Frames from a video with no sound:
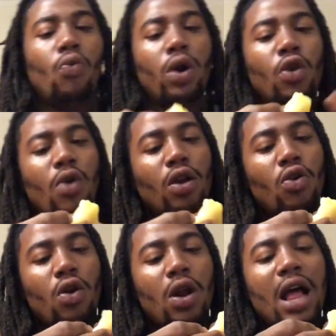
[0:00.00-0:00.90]
With Corona
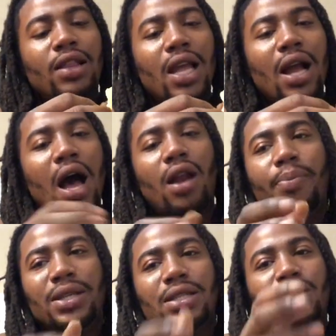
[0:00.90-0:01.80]
going on, I think all the
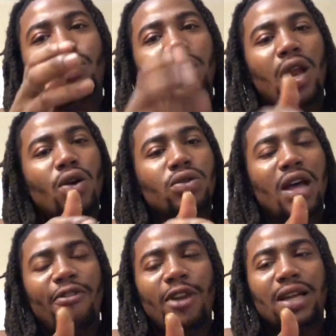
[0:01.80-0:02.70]
business was closed, so
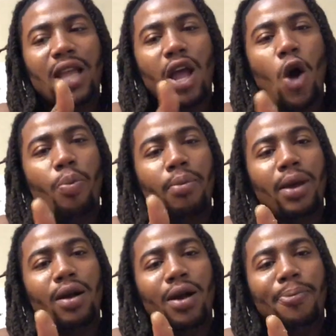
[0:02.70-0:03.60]
I feel like they opened
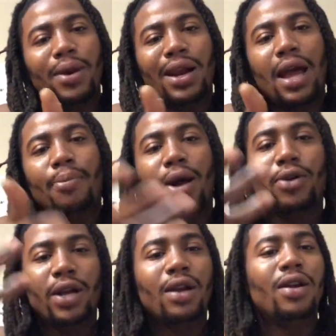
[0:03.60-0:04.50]
back up and they like, bro,
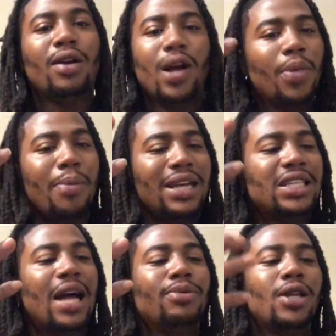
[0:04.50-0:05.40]
look, come to my
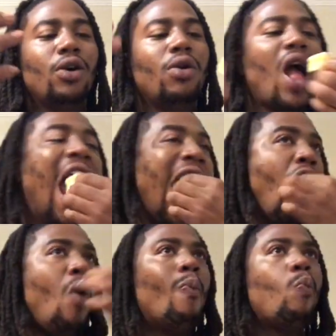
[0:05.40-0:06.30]
shop, so
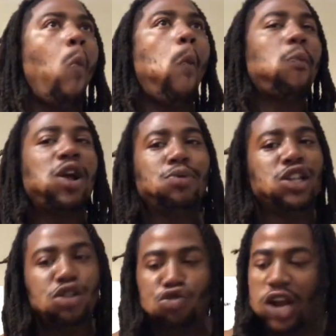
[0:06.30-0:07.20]
come get
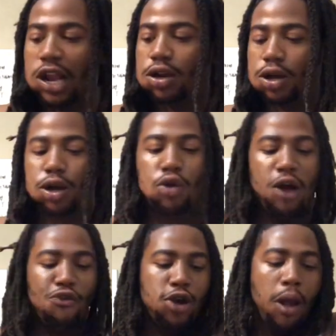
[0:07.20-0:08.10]
these three dollar uh,
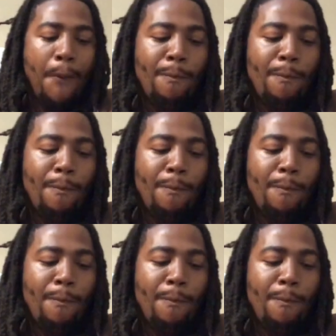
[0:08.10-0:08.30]
crawfish.